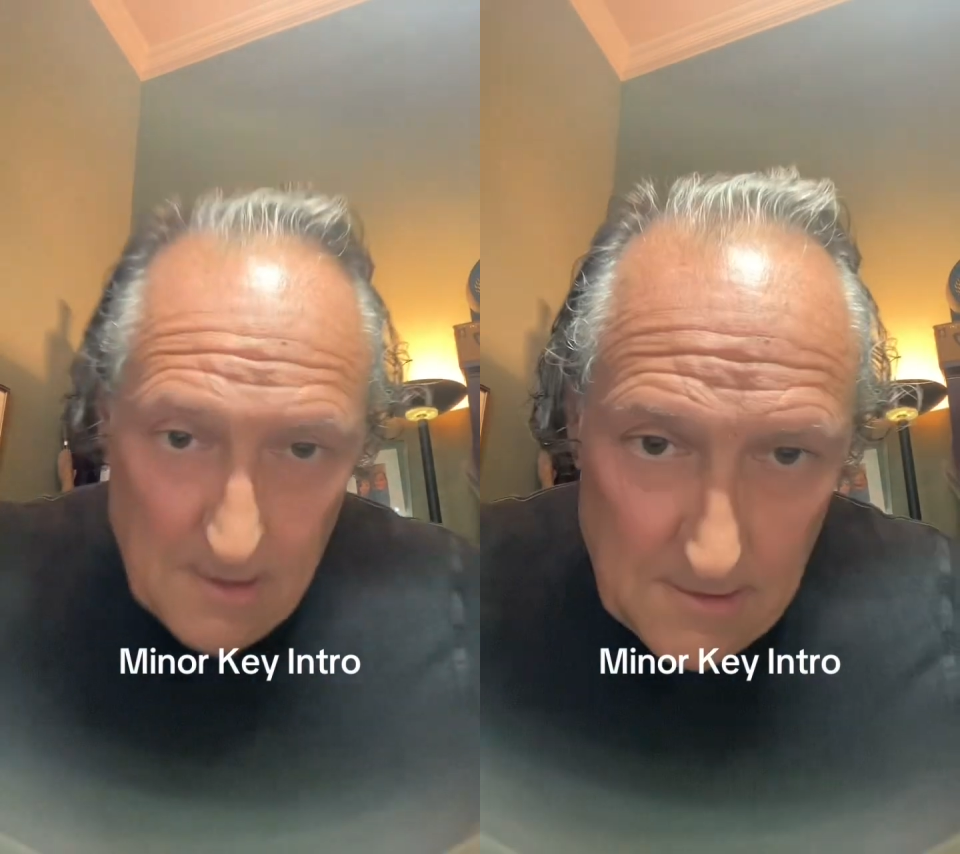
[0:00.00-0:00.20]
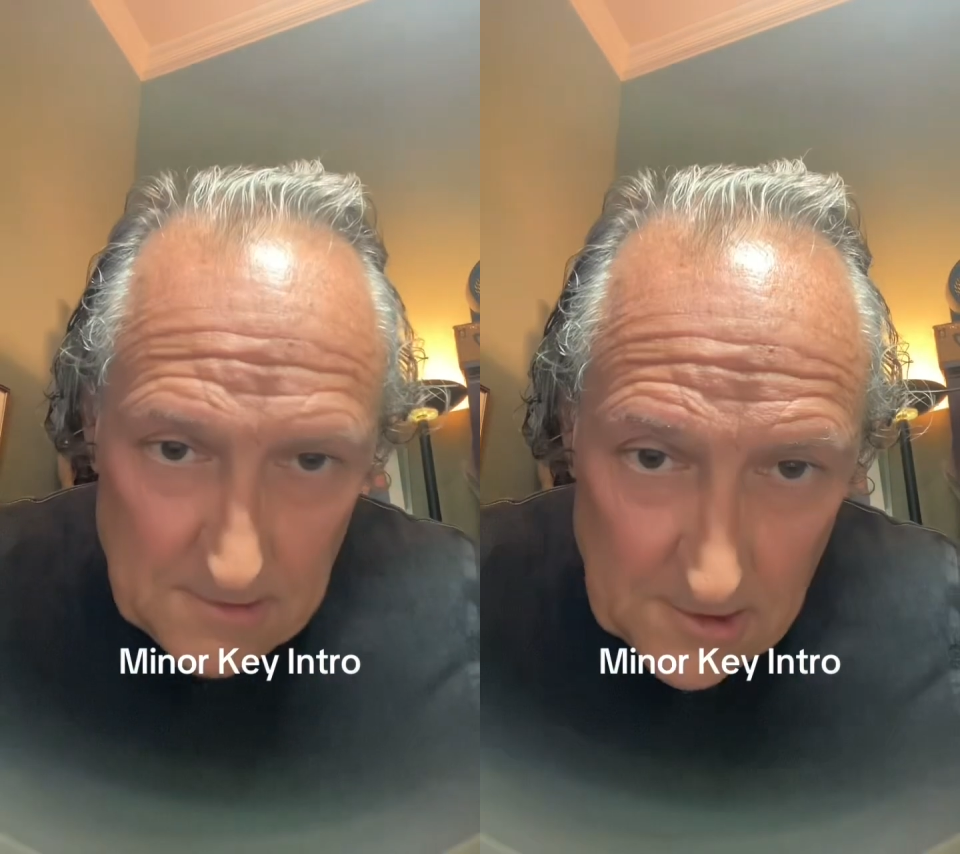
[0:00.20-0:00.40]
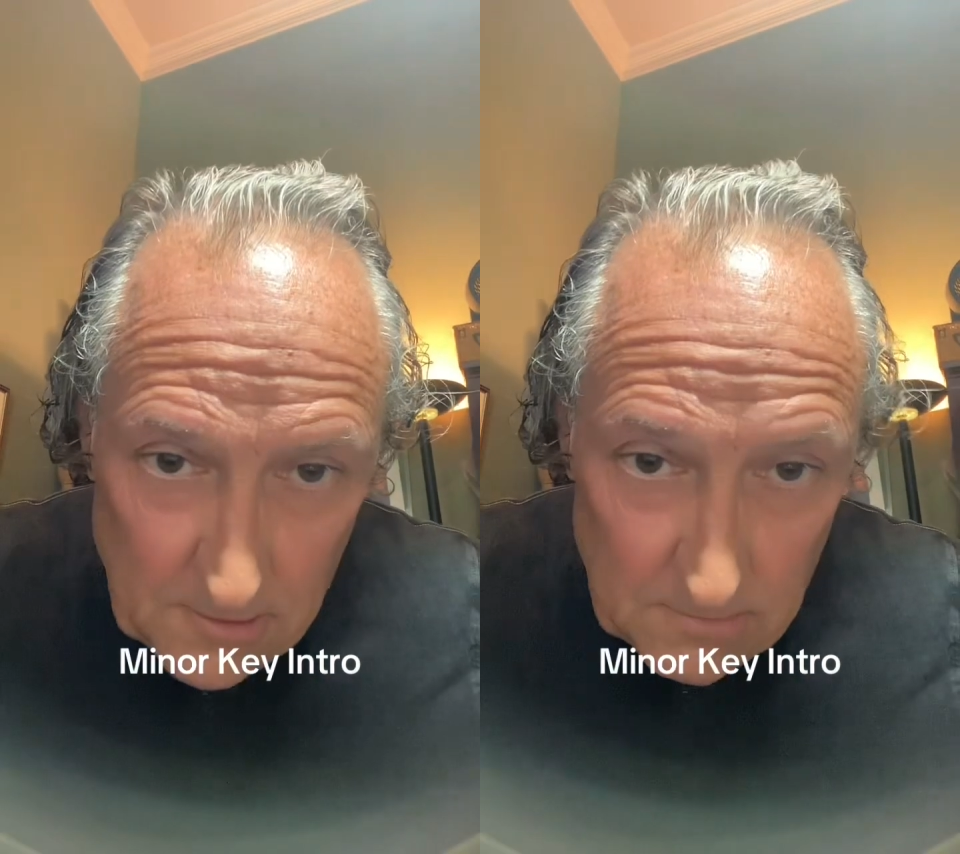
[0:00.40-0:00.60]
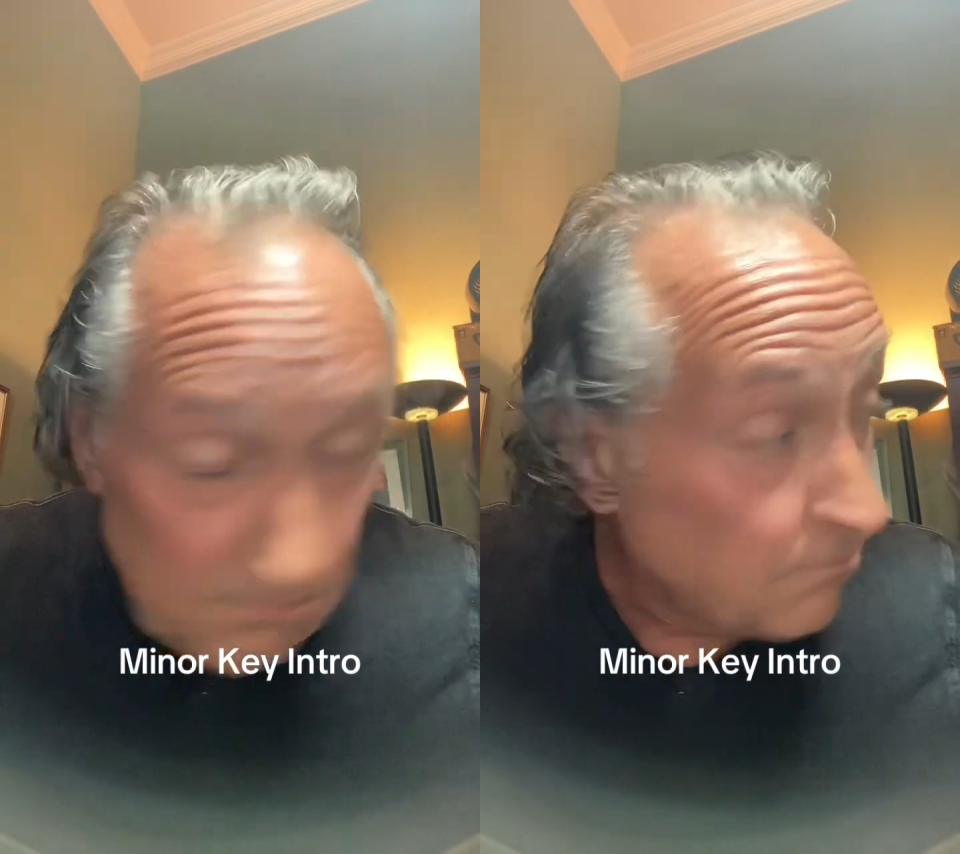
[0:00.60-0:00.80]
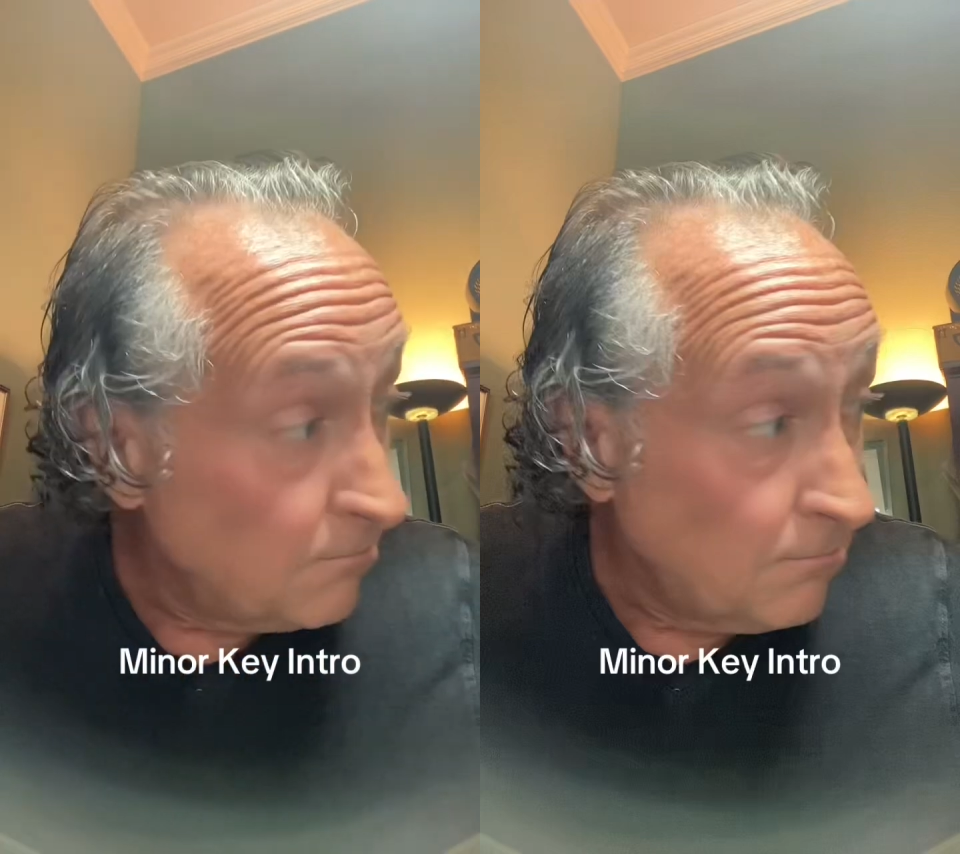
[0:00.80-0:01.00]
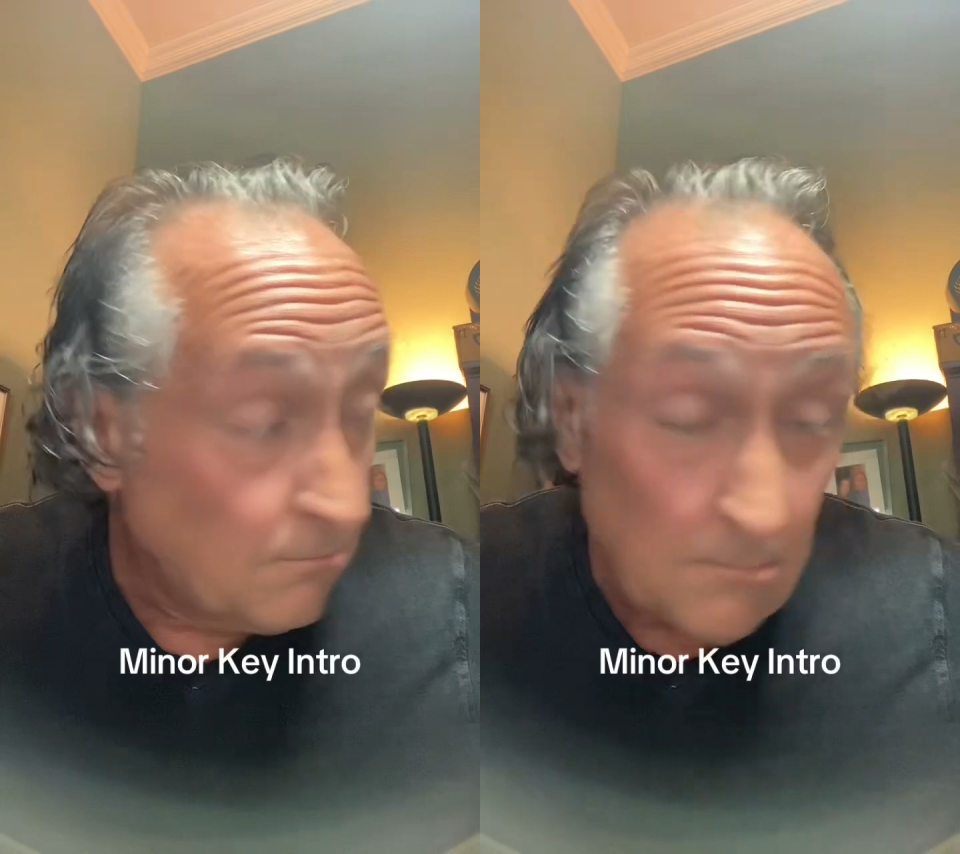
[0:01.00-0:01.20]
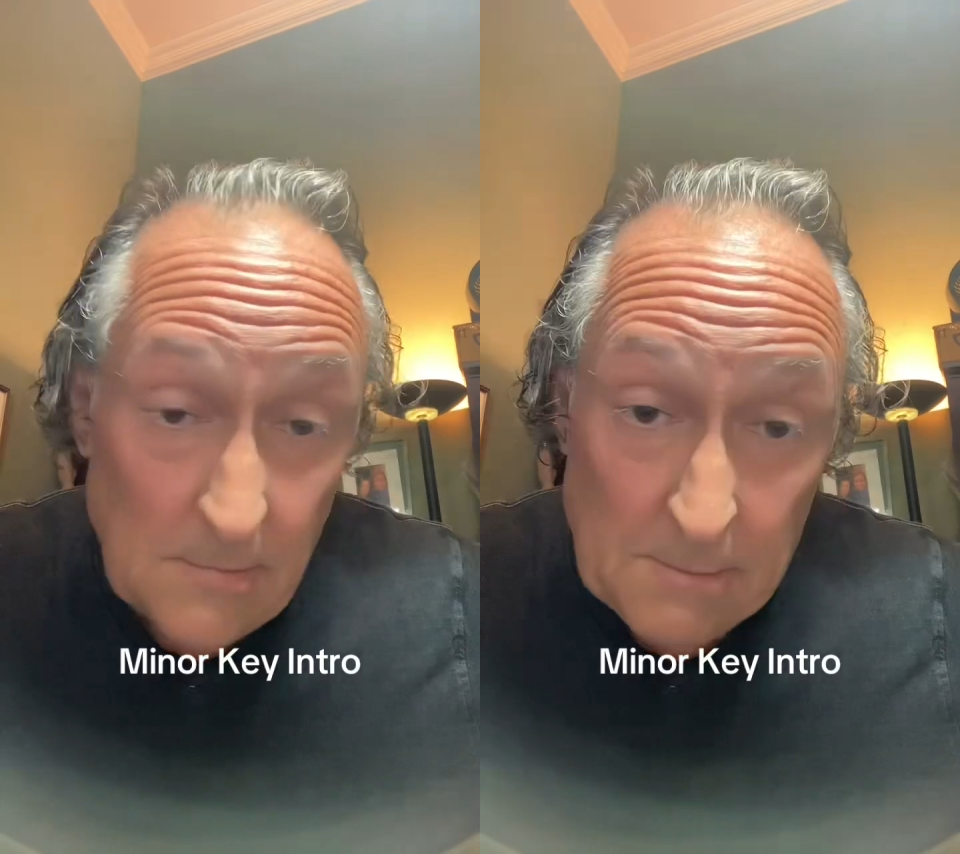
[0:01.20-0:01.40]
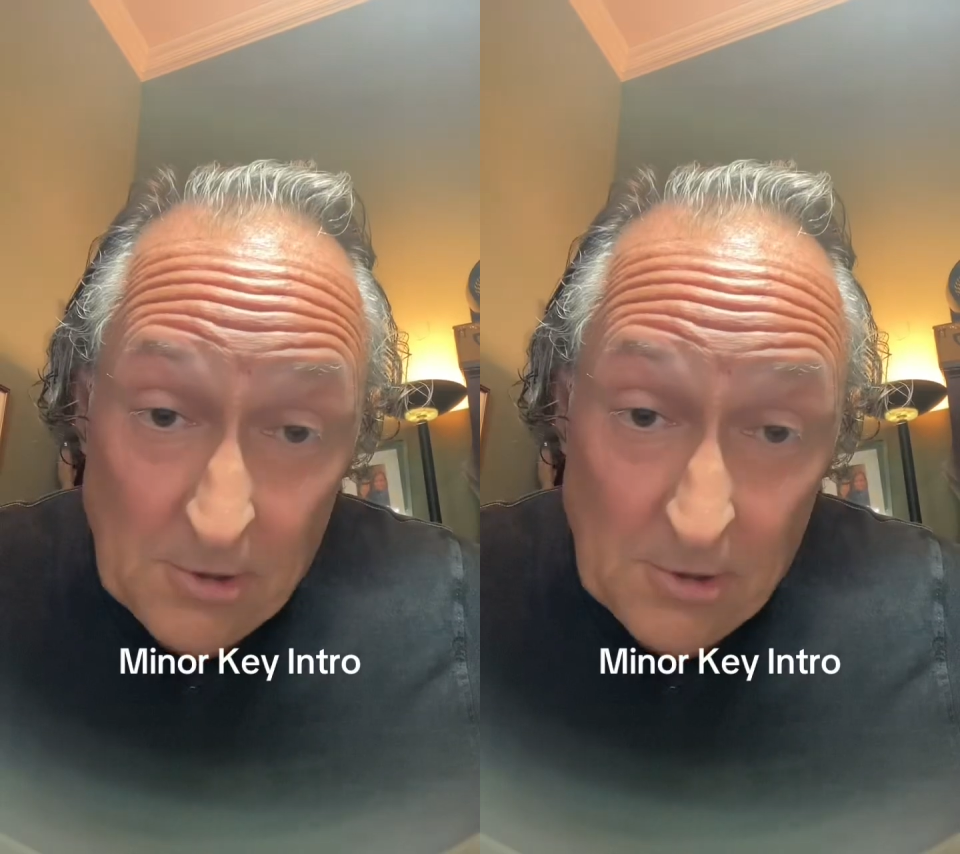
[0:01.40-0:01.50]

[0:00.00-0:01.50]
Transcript: So, in